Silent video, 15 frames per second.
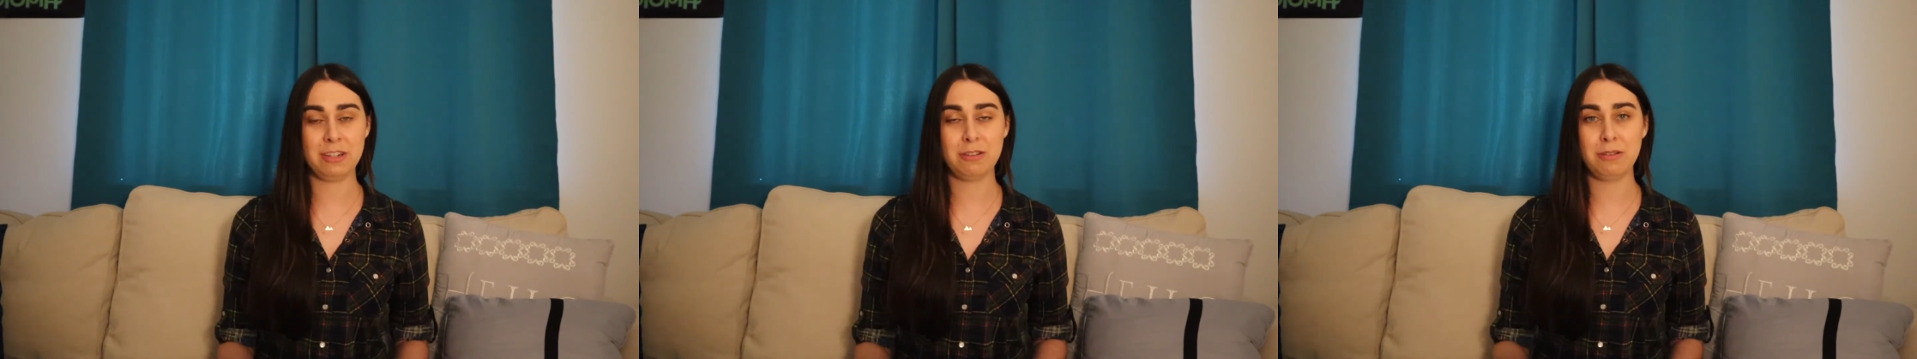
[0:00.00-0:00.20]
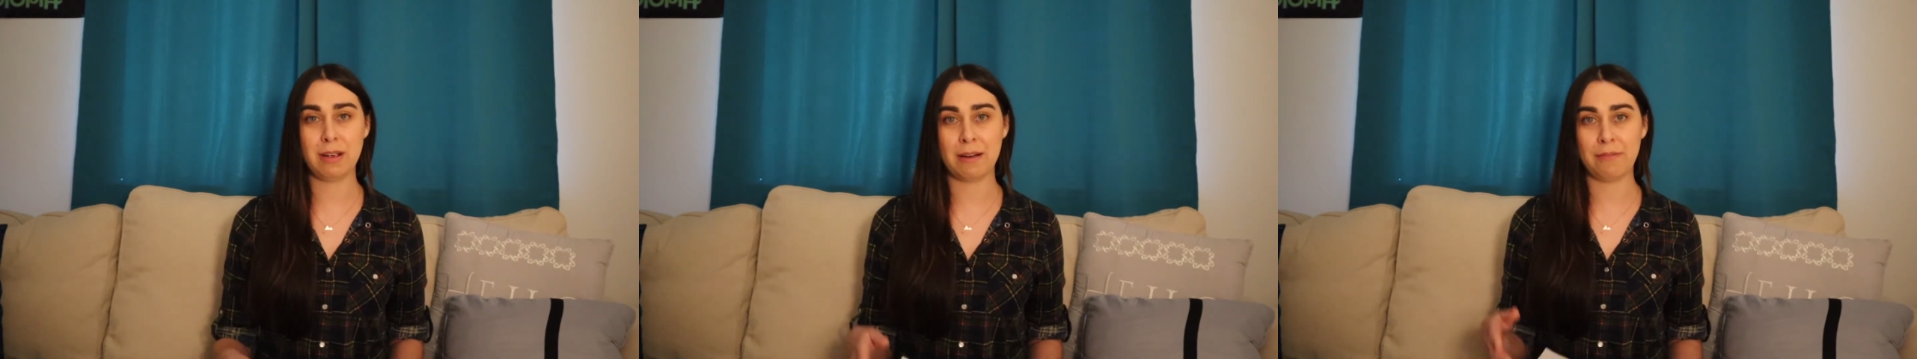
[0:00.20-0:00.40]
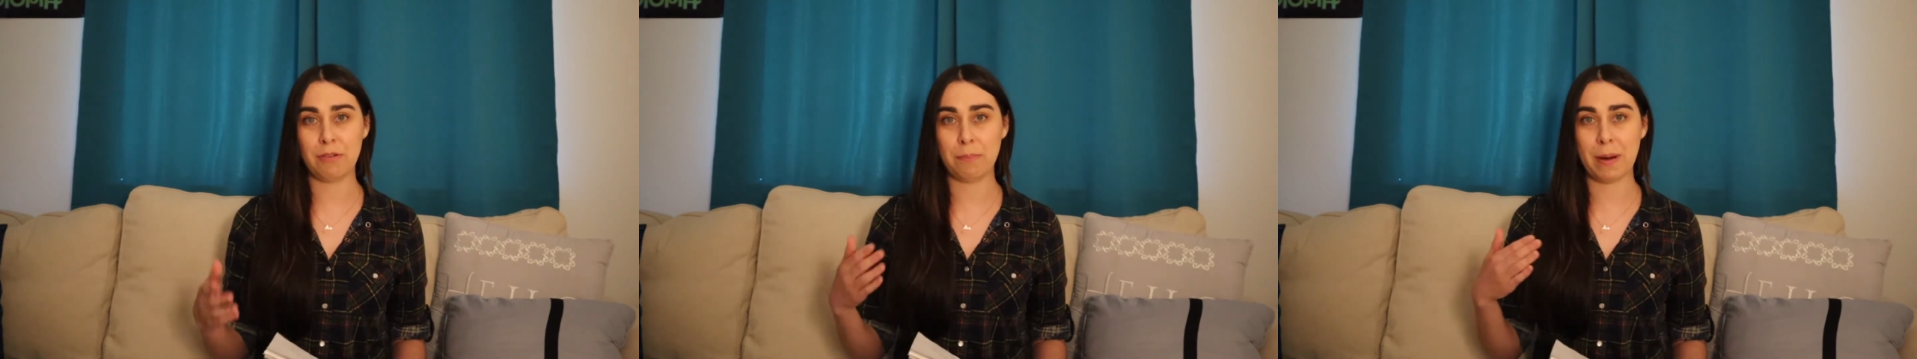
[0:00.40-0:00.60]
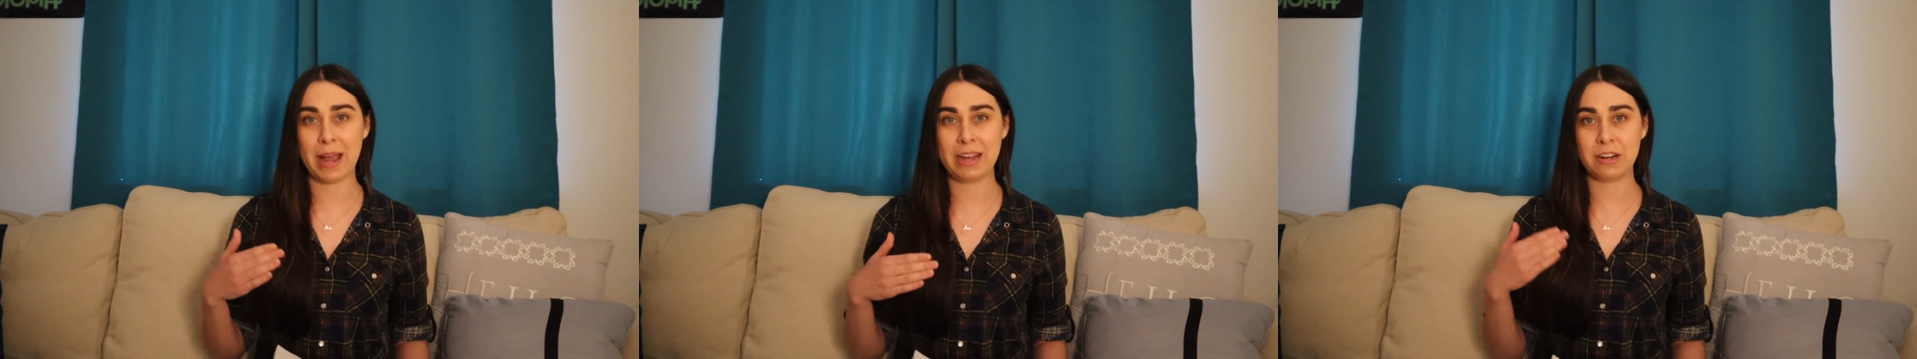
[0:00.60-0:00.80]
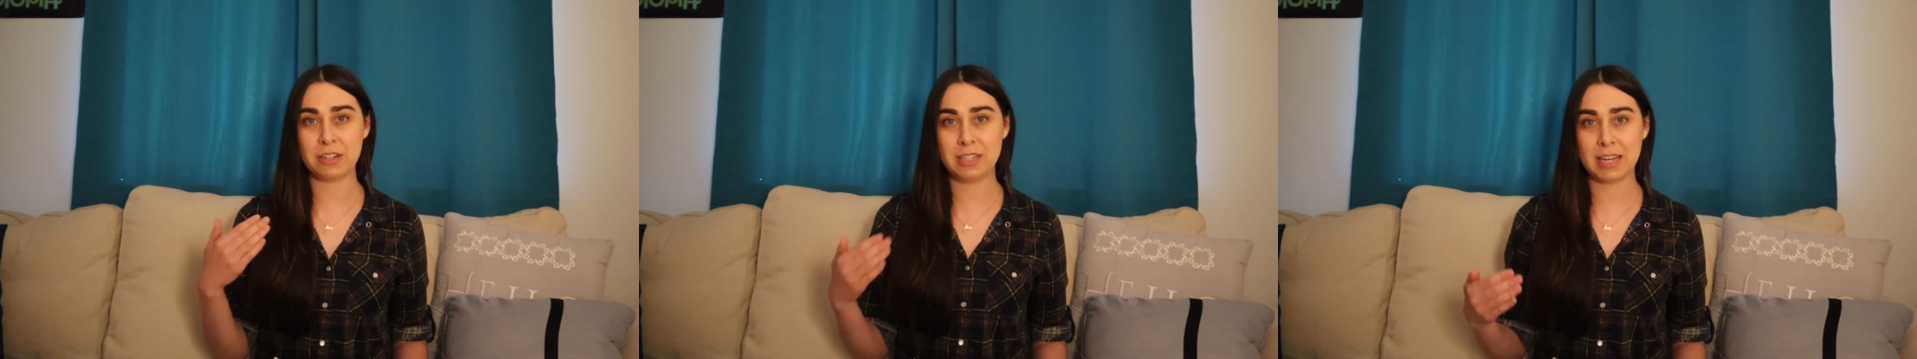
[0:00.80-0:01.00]
You have to buy
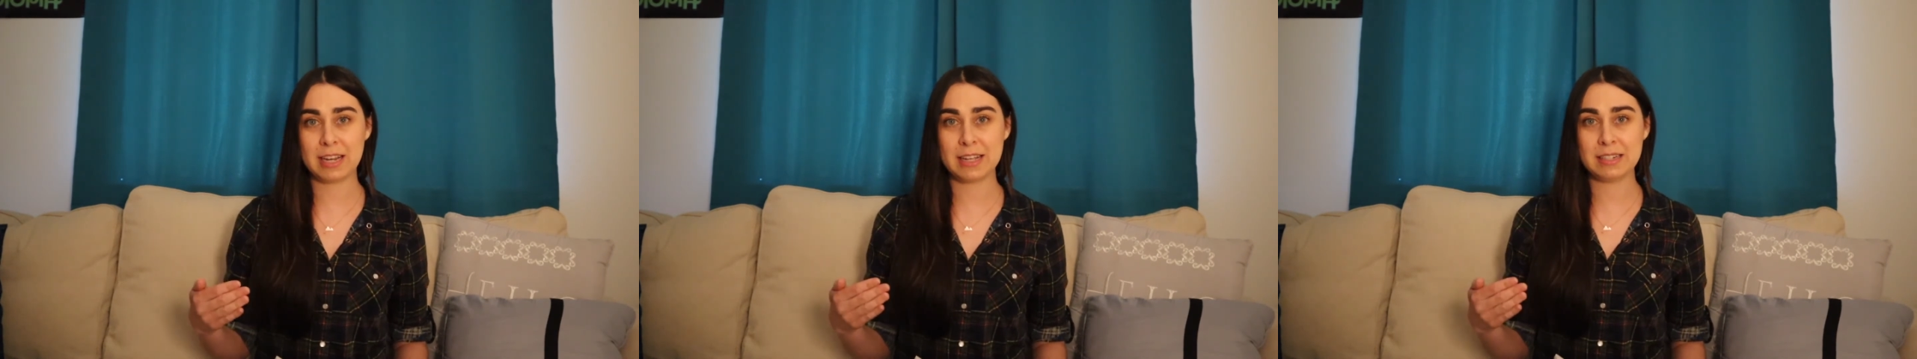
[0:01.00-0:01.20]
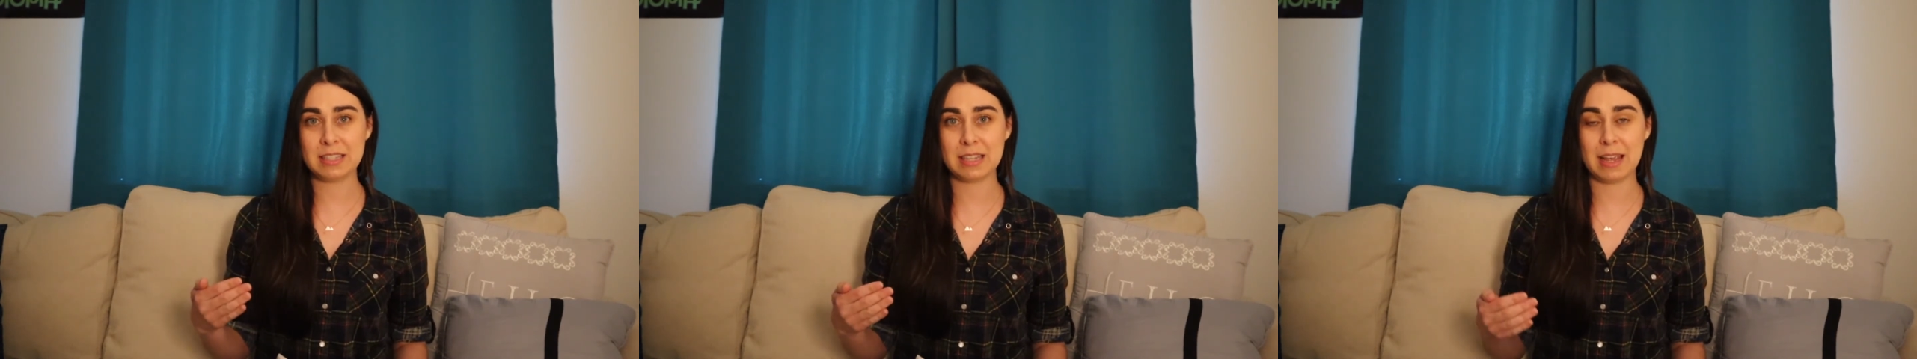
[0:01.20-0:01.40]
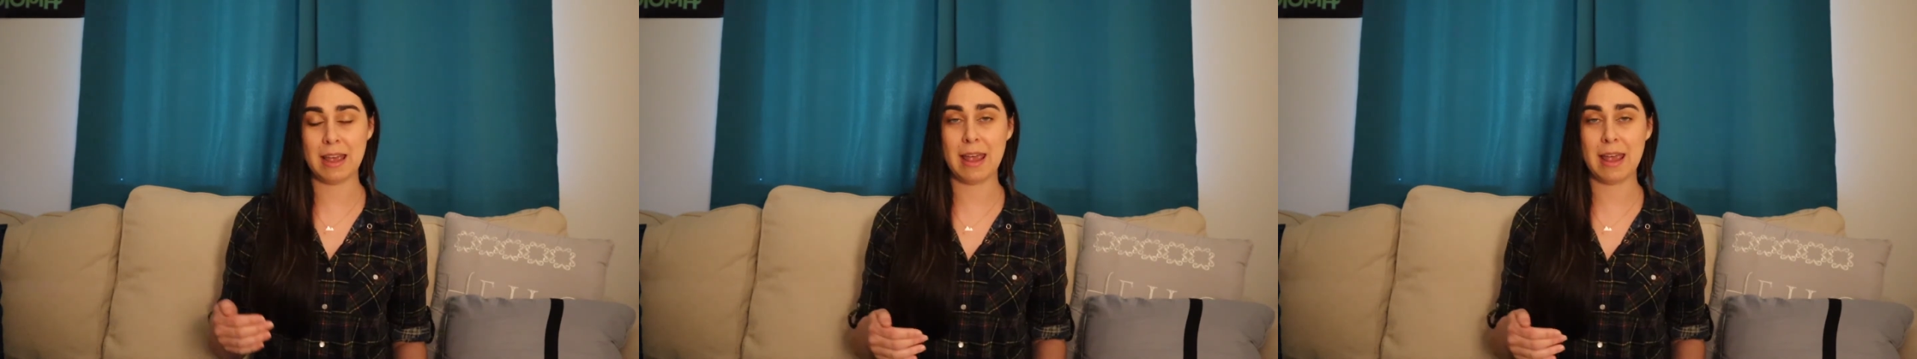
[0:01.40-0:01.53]
your tickets